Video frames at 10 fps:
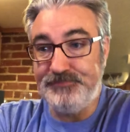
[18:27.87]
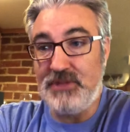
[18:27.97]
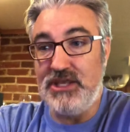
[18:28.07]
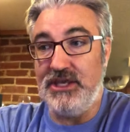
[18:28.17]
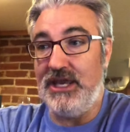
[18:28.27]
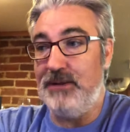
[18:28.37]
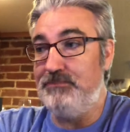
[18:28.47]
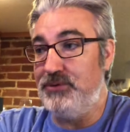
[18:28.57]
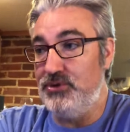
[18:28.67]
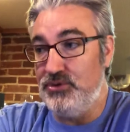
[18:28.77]
You get a
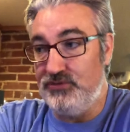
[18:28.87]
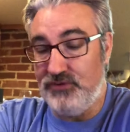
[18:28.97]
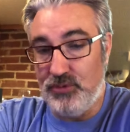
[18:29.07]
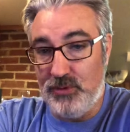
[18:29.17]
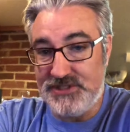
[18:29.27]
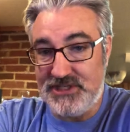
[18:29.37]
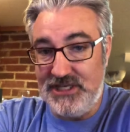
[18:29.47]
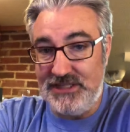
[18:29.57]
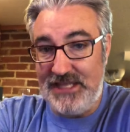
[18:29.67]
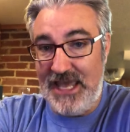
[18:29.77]
beautiful whiskey
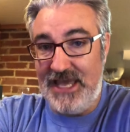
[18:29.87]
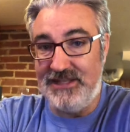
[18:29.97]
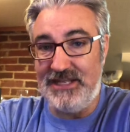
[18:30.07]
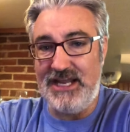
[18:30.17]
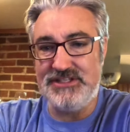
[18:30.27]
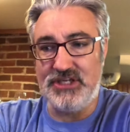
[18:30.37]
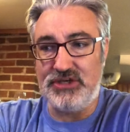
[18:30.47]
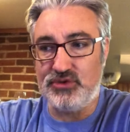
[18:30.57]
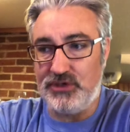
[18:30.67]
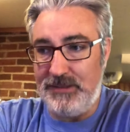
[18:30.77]
at the end that has a
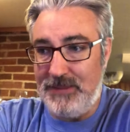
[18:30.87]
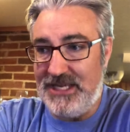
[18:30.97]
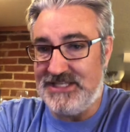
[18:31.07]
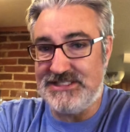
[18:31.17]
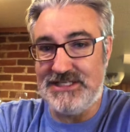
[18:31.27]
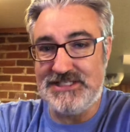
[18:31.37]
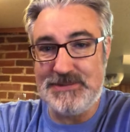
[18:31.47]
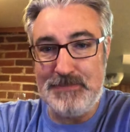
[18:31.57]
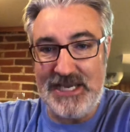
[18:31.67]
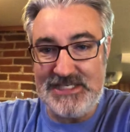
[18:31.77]
creaminess and a
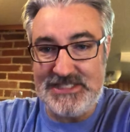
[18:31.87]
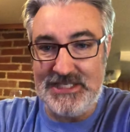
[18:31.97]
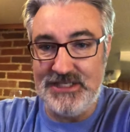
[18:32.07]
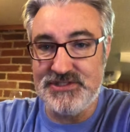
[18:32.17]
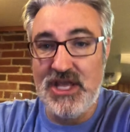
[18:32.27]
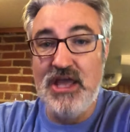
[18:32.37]
spiciness